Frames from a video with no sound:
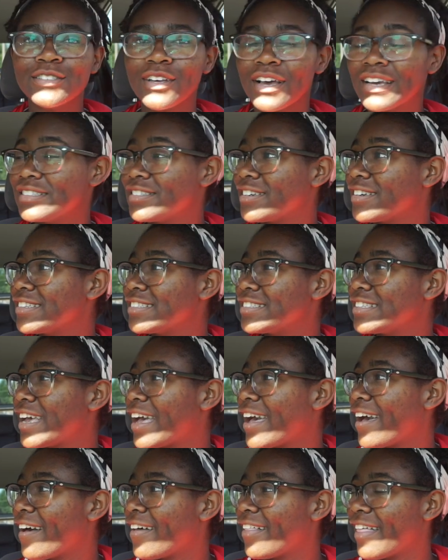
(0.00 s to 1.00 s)
So as you can
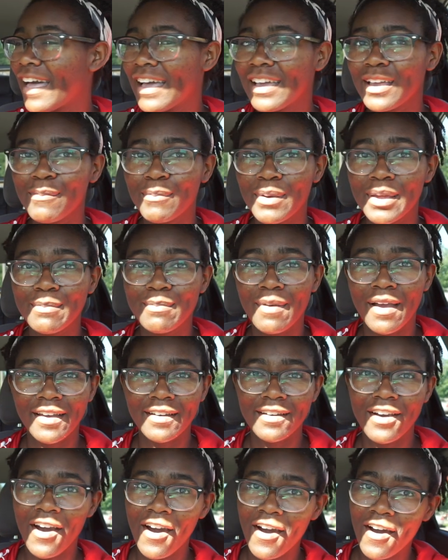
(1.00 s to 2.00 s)
tell, I am in my
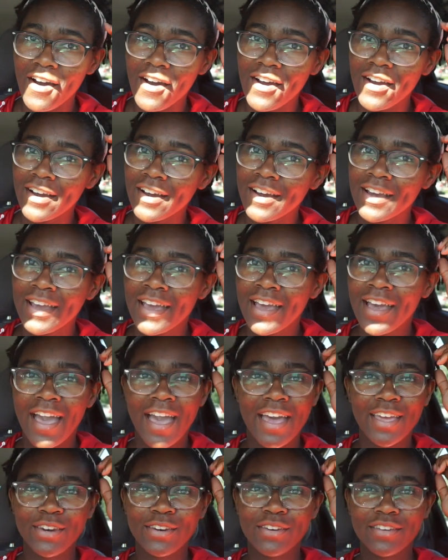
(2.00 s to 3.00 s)
car
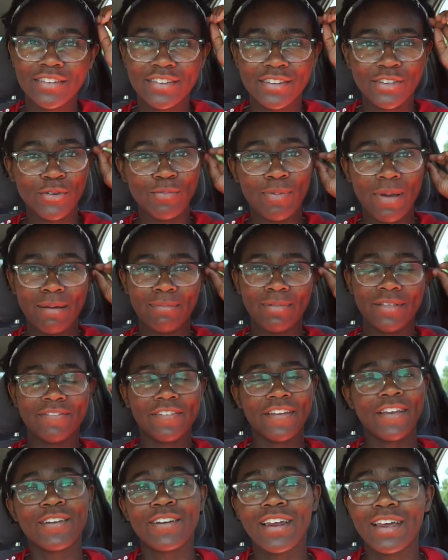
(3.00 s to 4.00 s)
and you probably
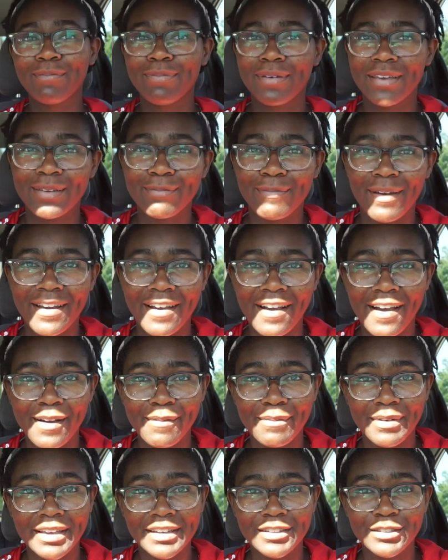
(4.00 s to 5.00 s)
figured I'd be in my
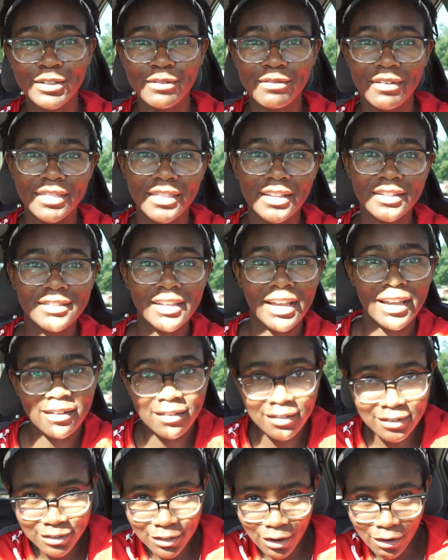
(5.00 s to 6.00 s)
car because you read the
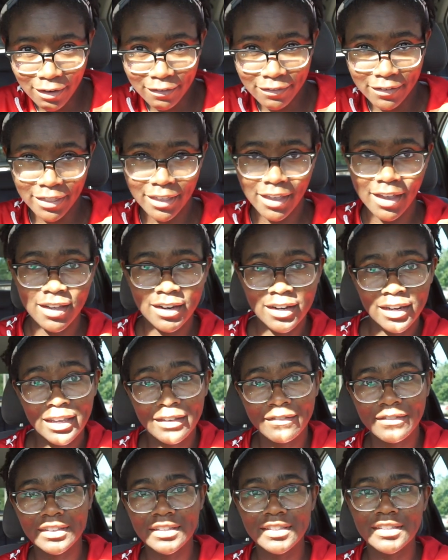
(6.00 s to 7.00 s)
title. Sorry for the
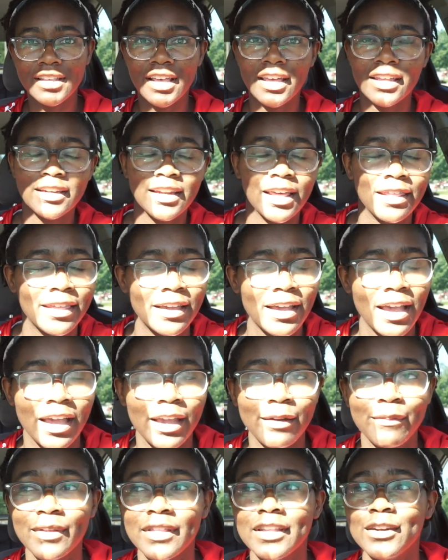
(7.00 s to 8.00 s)
uneven sun, nothing I
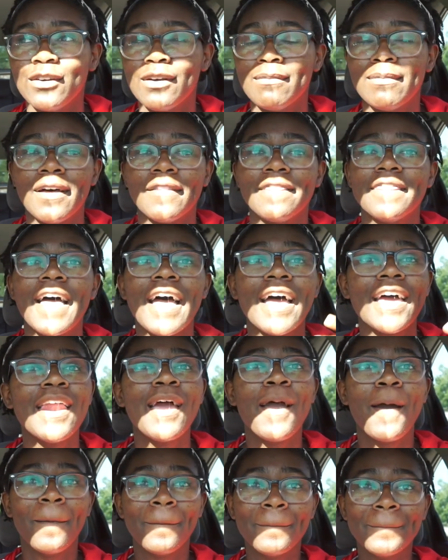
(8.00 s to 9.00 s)
can really do about that.
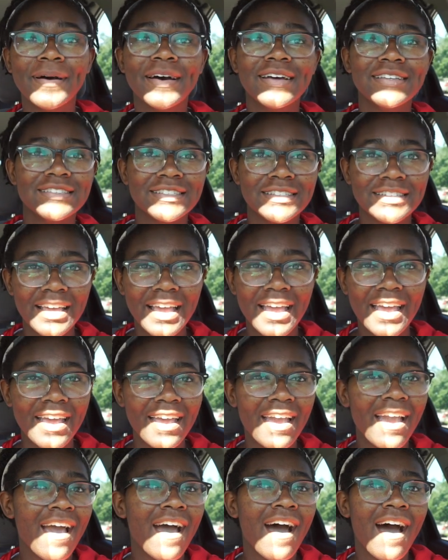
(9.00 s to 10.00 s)
But
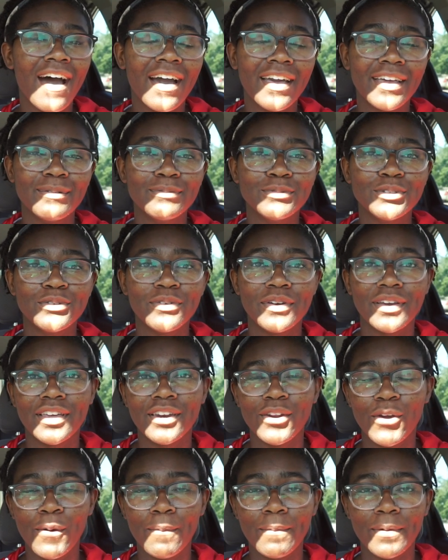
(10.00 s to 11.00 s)
today I am doing
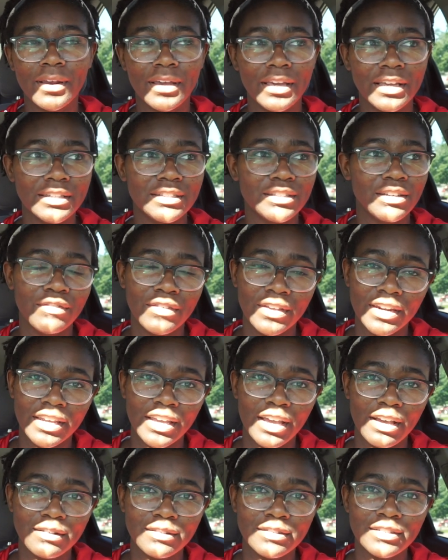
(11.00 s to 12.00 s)
an Uber Eats
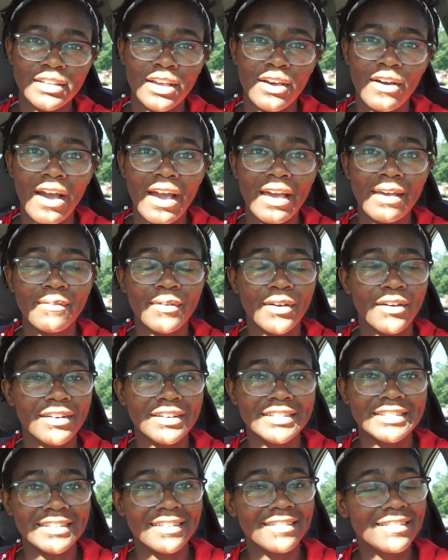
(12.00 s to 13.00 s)
video. So I am
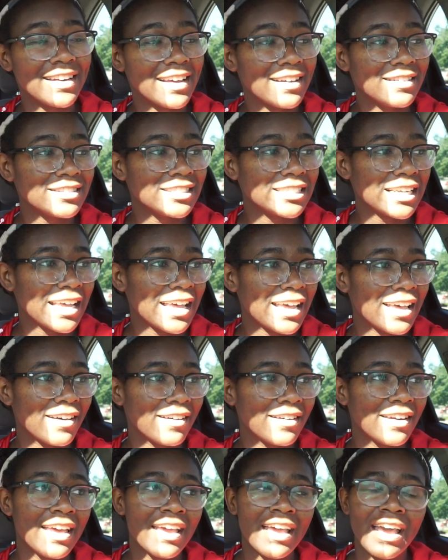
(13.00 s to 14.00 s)
going to go
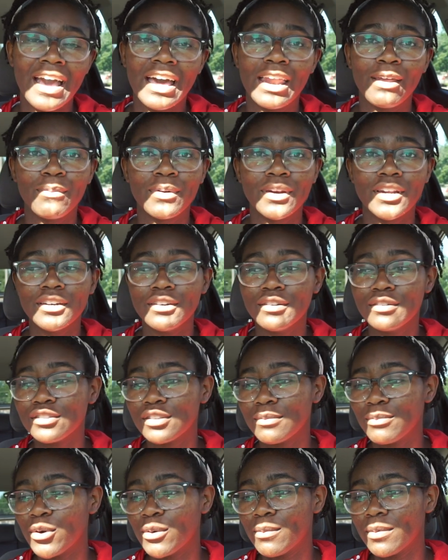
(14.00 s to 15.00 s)
downtown and I'm going to do
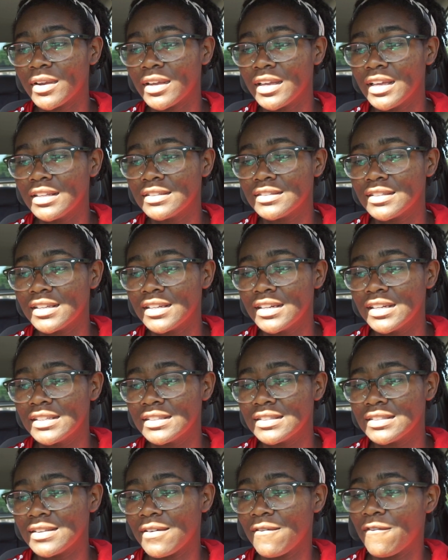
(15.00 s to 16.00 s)
some Uber Eats. It
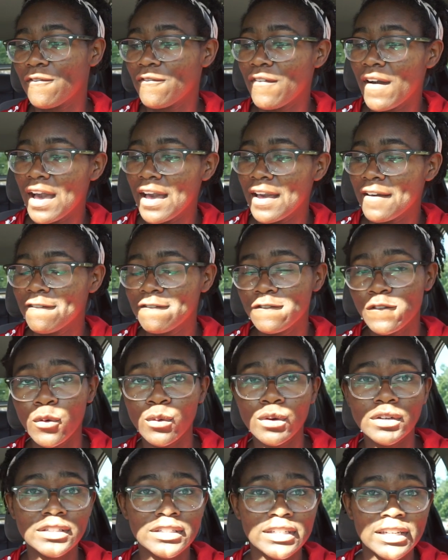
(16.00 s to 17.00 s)
is
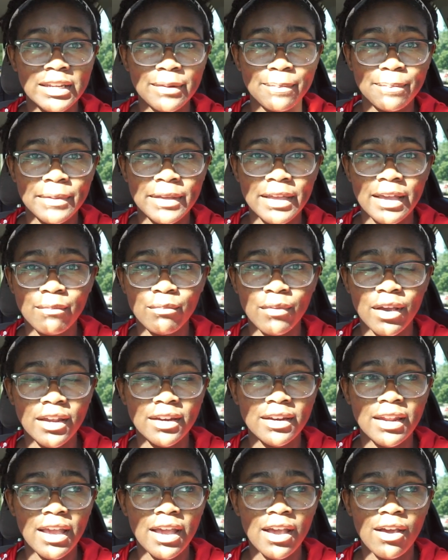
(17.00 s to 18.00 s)
5:14 p.m.
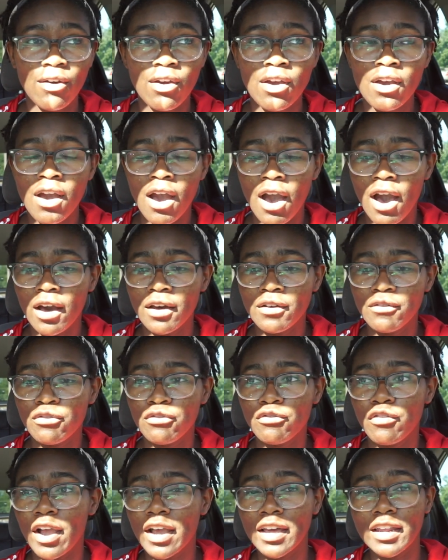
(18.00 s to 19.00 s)
right now on
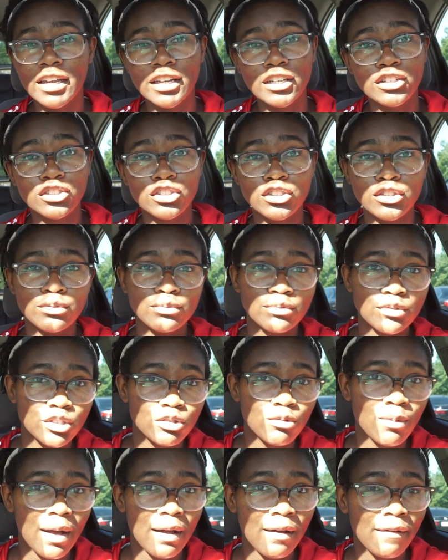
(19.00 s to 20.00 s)
Friday, June
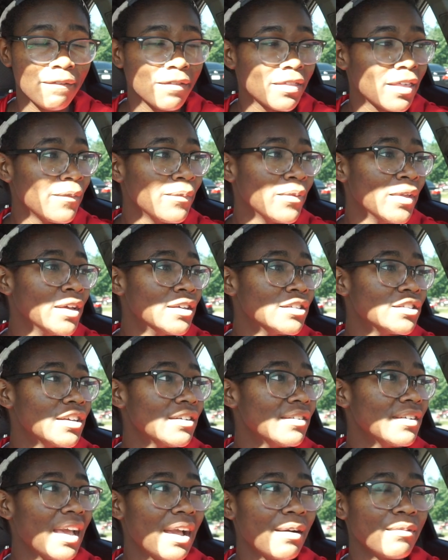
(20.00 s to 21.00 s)
12th.
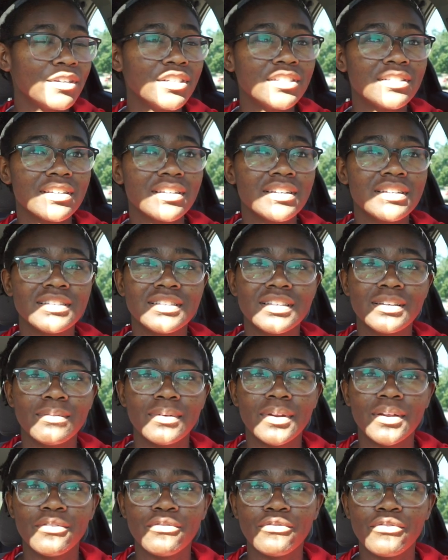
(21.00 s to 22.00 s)
So yeah, we're just gonna see
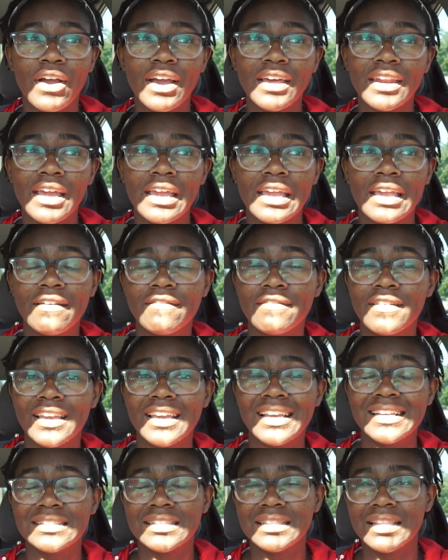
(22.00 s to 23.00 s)
what a Friday
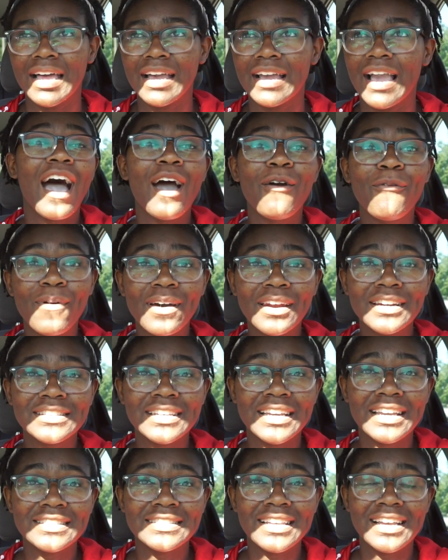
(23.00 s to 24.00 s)
evening is like. I wanted
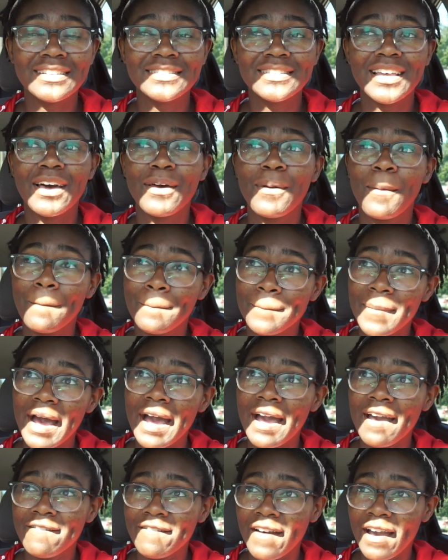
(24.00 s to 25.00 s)
to get downtown
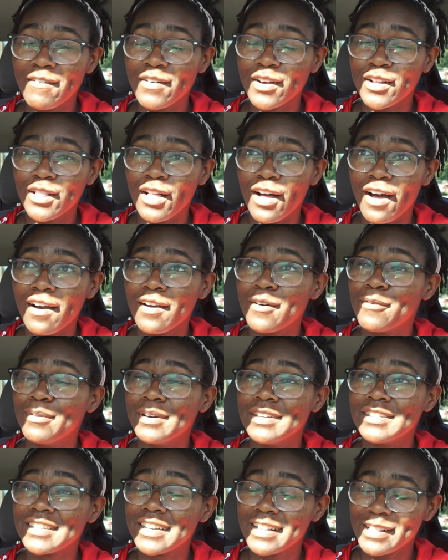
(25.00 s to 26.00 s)
by 5 o'clock,
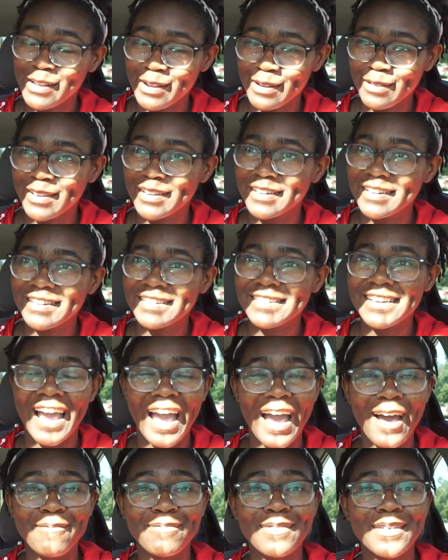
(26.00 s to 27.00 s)
which clearly didn't
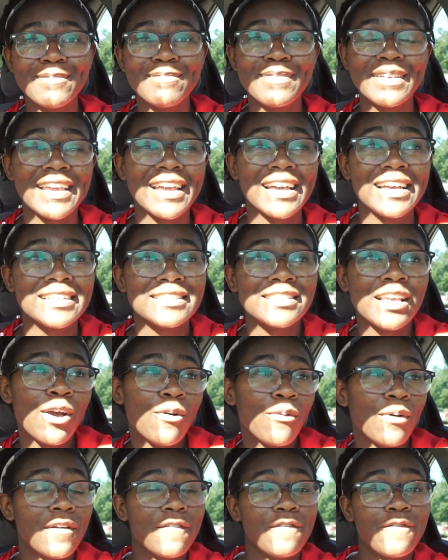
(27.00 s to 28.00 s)
happen because
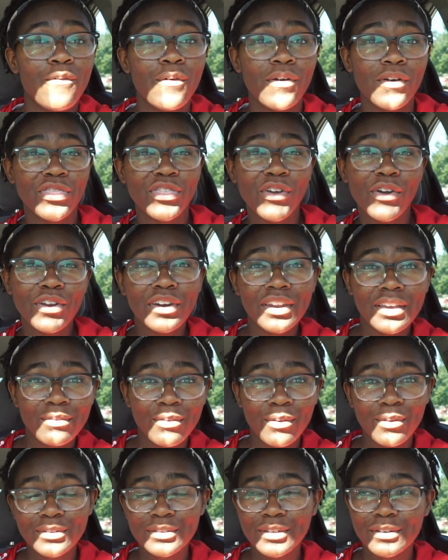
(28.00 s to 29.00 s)
when 4:30
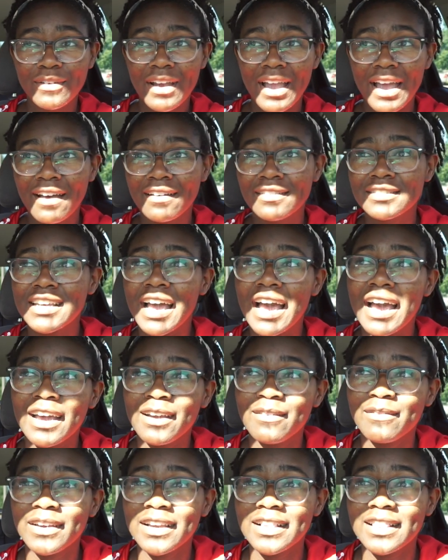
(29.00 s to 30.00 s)
rolled around,
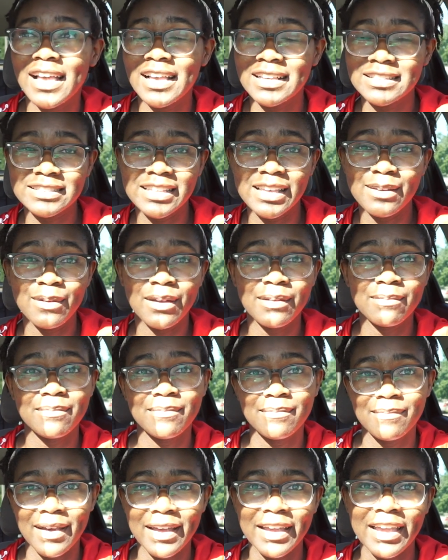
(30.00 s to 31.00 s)
I realized that
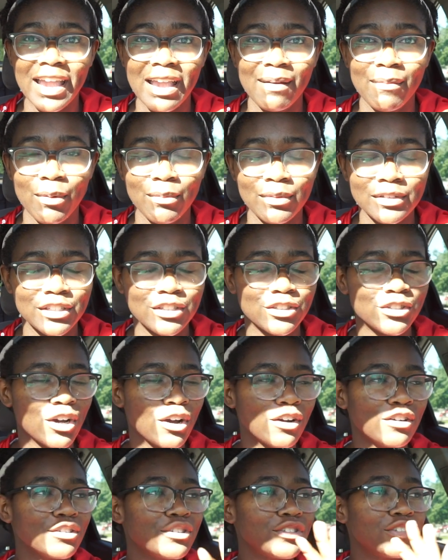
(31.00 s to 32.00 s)
my camera wasn't
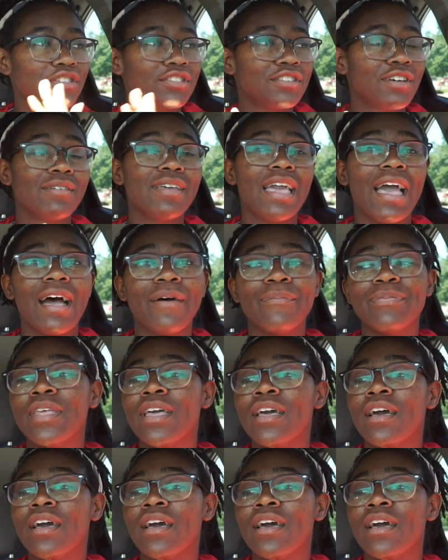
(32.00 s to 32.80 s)
charged. So yeah,